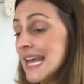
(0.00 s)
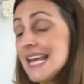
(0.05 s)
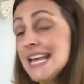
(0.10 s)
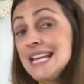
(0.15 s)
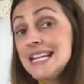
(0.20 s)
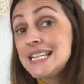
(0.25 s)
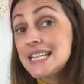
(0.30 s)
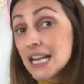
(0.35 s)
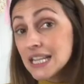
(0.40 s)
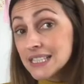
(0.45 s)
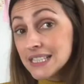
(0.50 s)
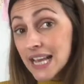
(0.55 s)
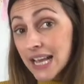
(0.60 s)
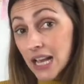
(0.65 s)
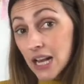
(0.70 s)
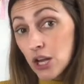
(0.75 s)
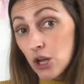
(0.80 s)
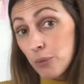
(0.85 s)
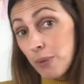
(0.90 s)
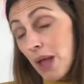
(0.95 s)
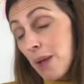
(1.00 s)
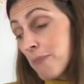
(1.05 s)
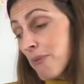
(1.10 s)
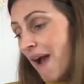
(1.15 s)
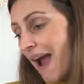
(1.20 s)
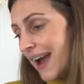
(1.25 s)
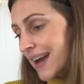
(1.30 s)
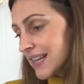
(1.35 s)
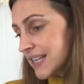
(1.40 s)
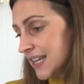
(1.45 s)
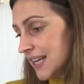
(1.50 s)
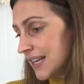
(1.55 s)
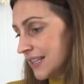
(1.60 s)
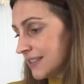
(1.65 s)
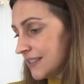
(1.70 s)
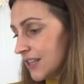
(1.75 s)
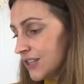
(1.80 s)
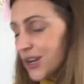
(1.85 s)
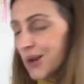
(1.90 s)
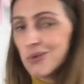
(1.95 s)
It does take a little bit of practice,
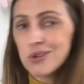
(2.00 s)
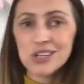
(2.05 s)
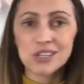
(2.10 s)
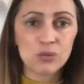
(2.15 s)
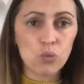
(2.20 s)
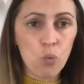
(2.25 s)
so don't just